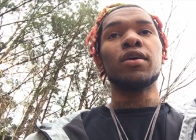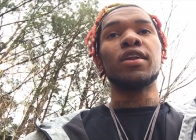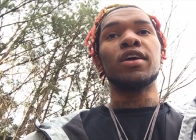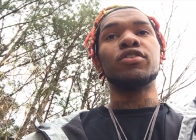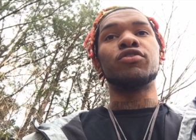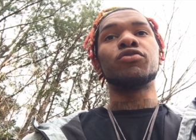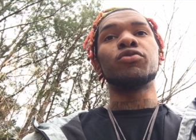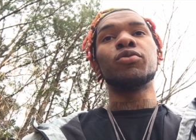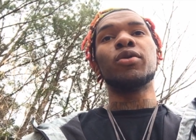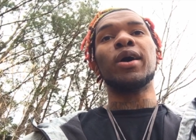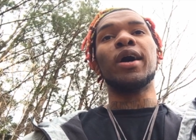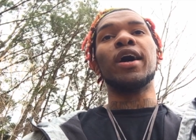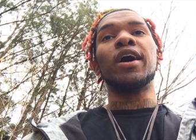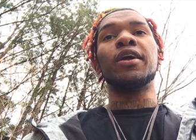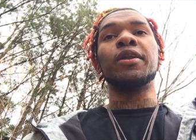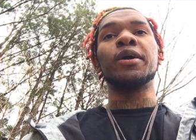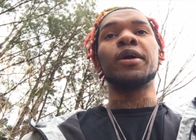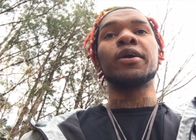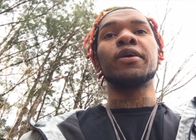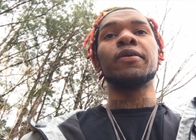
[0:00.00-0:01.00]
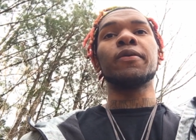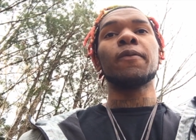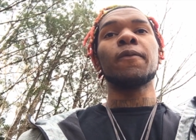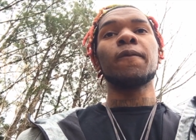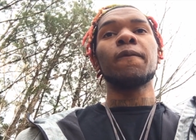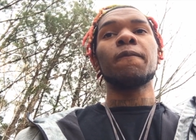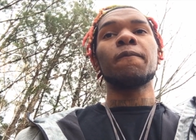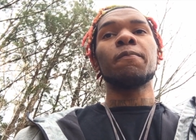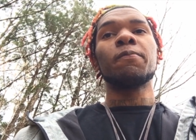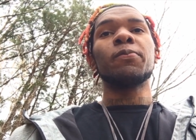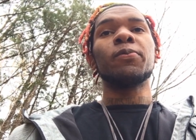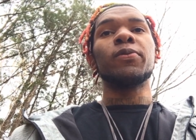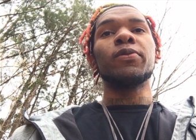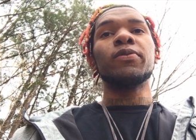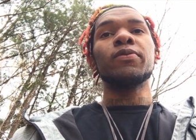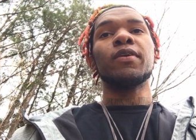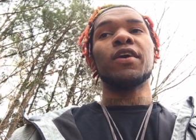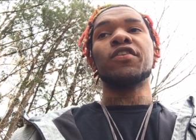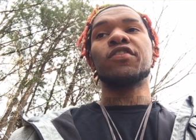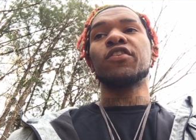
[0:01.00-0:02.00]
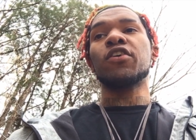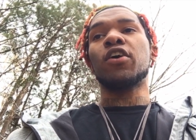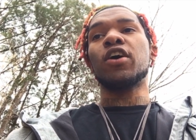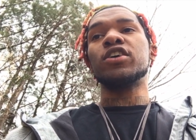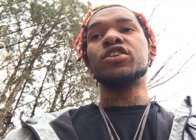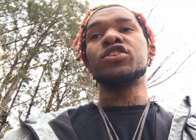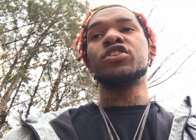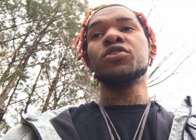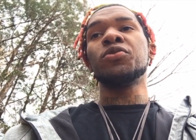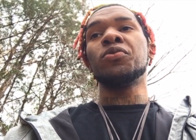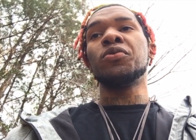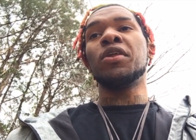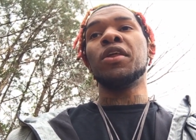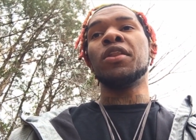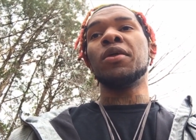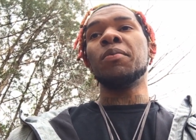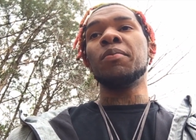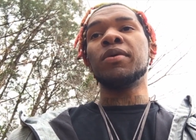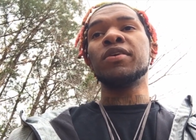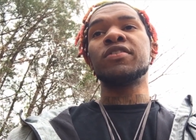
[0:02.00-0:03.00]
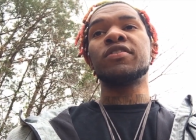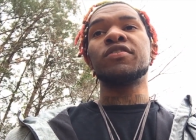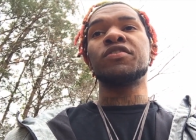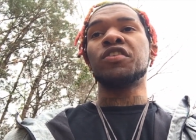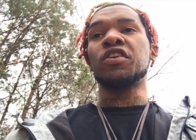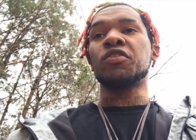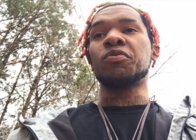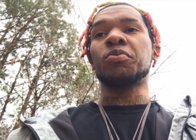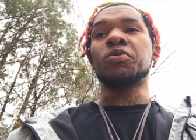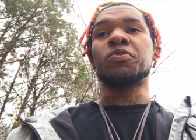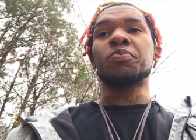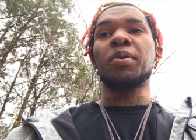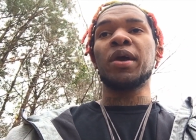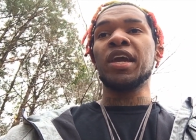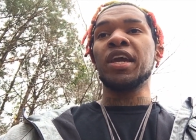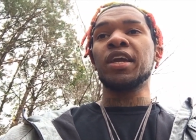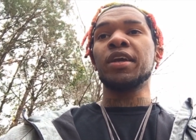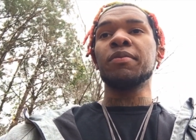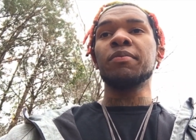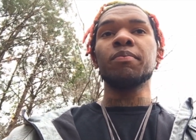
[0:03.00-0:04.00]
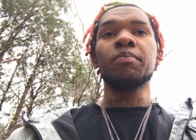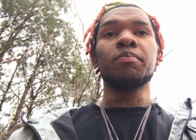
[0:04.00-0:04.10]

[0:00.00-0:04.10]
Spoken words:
They drew down, nigga. They started shooting and them bitches just was pinking.